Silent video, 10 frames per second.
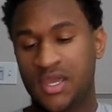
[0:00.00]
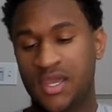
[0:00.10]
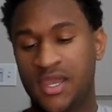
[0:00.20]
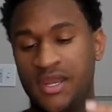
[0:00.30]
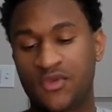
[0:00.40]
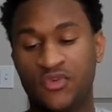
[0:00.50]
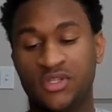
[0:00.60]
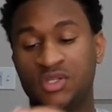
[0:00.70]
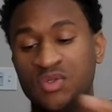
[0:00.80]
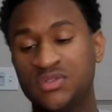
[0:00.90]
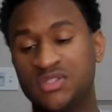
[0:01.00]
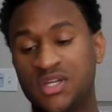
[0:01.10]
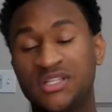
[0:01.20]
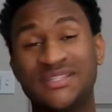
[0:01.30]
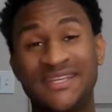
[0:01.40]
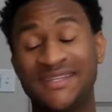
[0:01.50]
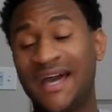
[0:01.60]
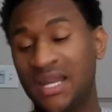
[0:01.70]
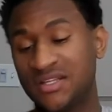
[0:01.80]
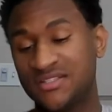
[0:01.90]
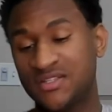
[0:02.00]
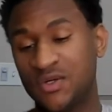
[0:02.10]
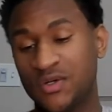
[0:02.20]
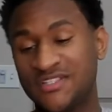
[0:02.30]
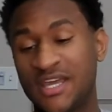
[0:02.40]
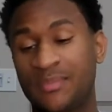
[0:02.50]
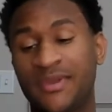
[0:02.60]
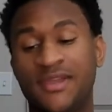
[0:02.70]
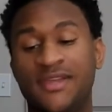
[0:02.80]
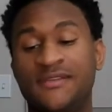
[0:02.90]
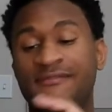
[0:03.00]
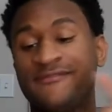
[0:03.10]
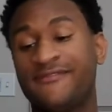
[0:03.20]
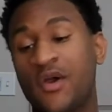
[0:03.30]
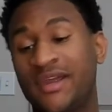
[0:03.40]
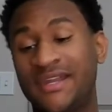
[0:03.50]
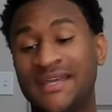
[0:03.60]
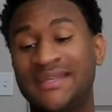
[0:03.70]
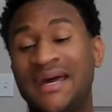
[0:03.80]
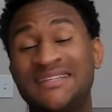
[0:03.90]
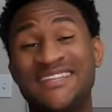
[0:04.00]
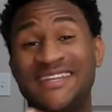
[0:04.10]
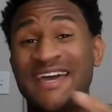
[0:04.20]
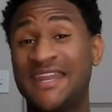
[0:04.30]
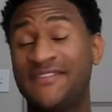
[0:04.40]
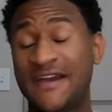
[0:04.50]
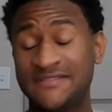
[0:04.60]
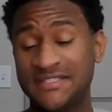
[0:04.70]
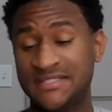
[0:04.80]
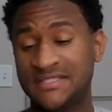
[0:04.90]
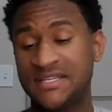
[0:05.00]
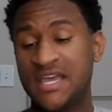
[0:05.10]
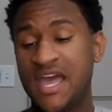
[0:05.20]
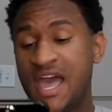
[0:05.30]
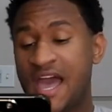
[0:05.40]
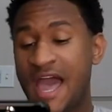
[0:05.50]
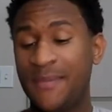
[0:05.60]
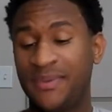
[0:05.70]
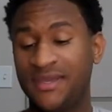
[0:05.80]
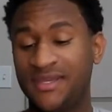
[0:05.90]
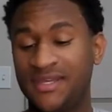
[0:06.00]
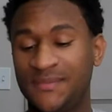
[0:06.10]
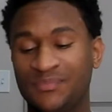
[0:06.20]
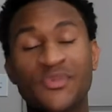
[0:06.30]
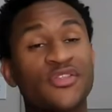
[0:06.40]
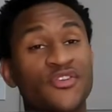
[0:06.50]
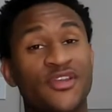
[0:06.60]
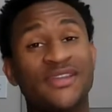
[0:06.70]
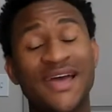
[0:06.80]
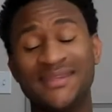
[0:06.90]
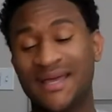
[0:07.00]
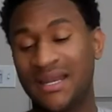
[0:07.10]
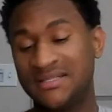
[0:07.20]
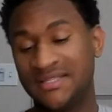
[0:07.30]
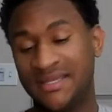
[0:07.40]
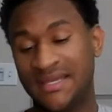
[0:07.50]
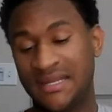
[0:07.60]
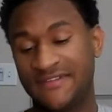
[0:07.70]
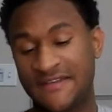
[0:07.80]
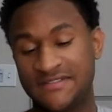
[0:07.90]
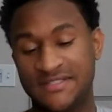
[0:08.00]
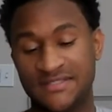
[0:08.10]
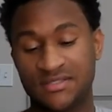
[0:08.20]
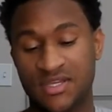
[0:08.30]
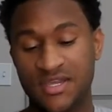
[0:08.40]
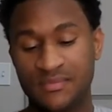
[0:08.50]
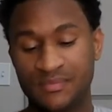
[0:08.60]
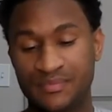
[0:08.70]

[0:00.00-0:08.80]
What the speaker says: And it reduced $10. So instead of paying $49.95, I paid $39.95, okay?